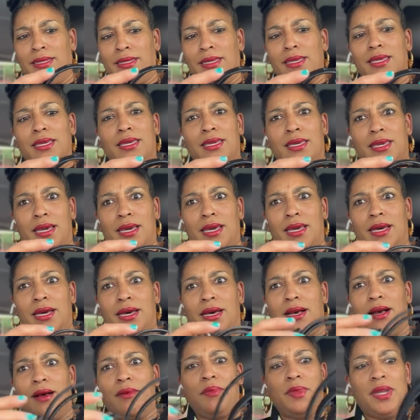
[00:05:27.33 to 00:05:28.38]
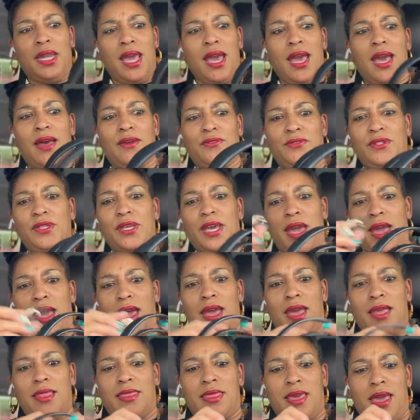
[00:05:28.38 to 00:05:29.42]
yeah, I'm gonna have to
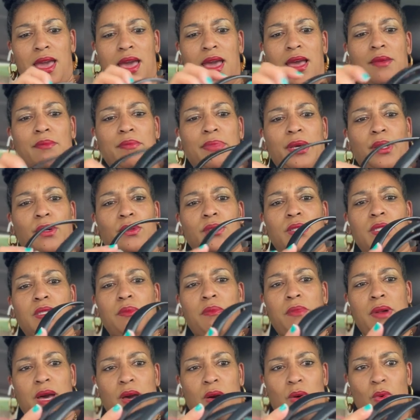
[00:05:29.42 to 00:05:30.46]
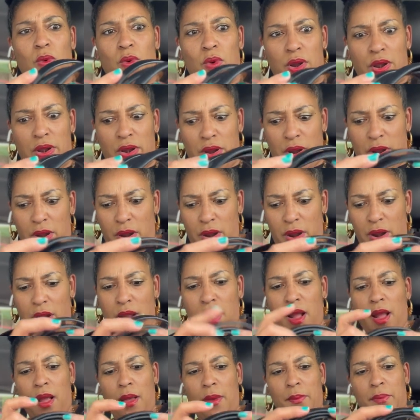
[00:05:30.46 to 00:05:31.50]
add that belt to my order
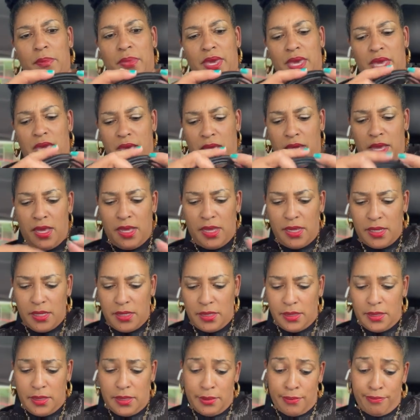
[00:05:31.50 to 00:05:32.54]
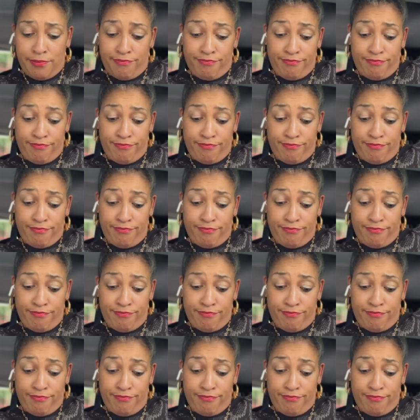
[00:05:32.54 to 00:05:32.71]
because